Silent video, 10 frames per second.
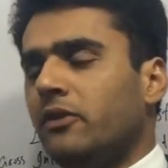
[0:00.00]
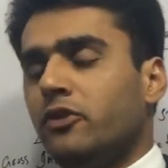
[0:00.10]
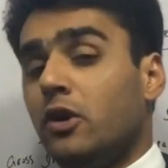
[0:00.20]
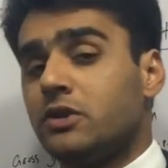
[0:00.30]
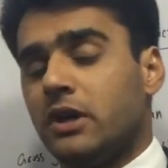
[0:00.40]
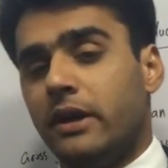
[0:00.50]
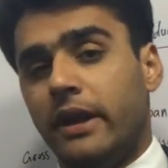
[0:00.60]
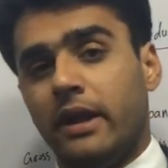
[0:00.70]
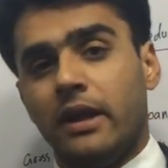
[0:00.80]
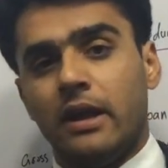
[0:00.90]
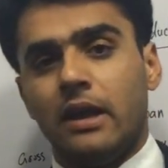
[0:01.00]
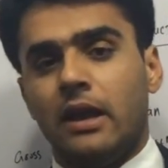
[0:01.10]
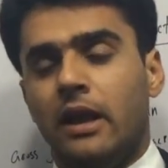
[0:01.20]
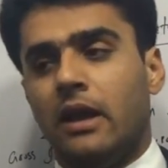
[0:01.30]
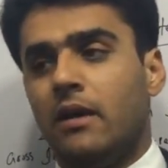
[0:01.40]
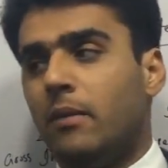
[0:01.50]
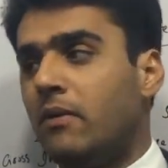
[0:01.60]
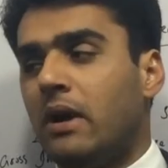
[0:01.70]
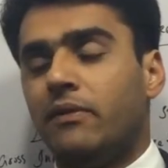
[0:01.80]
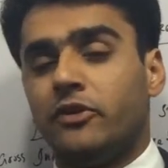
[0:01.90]
is not earning, my
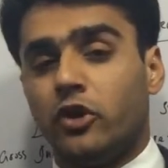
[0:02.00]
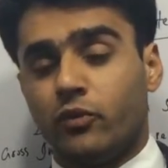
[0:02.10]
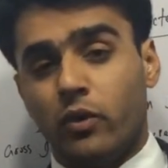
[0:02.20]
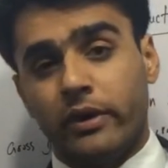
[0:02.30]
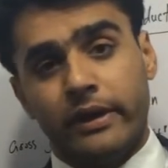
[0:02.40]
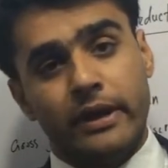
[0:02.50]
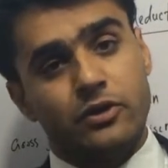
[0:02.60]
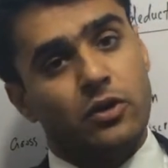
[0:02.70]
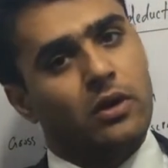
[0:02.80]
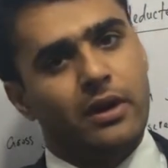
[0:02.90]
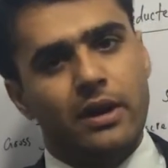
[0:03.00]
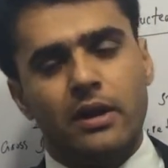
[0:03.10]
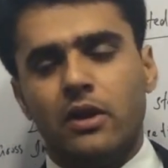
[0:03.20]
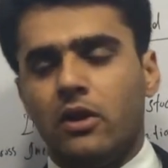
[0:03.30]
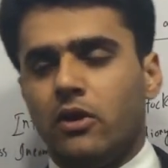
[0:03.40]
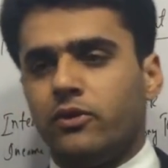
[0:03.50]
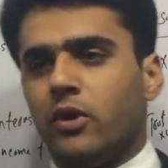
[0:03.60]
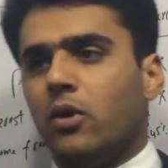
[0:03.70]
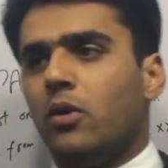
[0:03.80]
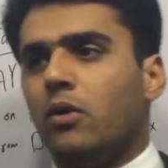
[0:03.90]
wife is not working at all.
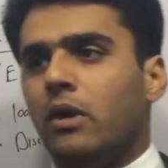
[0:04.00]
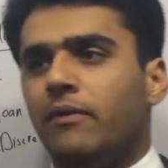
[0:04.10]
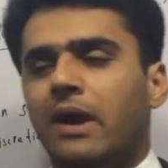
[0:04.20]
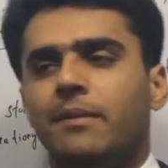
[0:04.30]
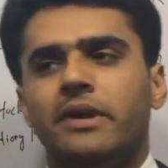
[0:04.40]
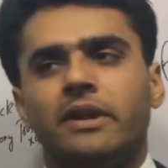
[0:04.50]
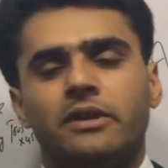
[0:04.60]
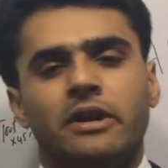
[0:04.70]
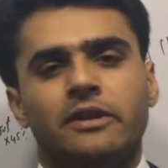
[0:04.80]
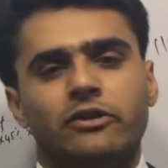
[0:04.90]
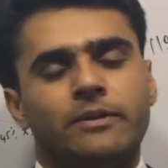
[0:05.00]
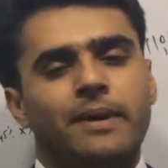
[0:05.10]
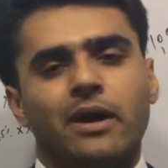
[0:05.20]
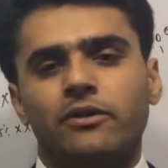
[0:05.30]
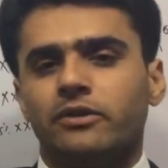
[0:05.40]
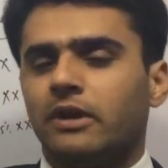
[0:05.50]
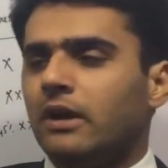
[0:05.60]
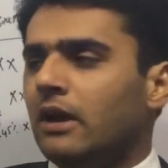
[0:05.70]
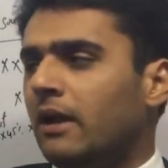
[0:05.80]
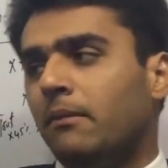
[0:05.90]
So if I'm earning £30,000
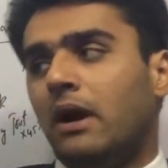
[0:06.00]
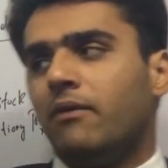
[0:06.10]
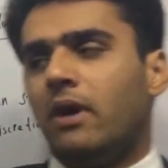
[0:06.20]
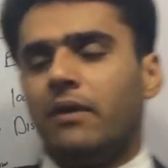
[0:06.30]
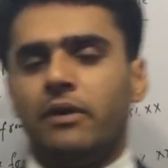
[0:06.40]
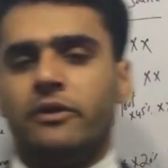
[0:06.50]
and my wife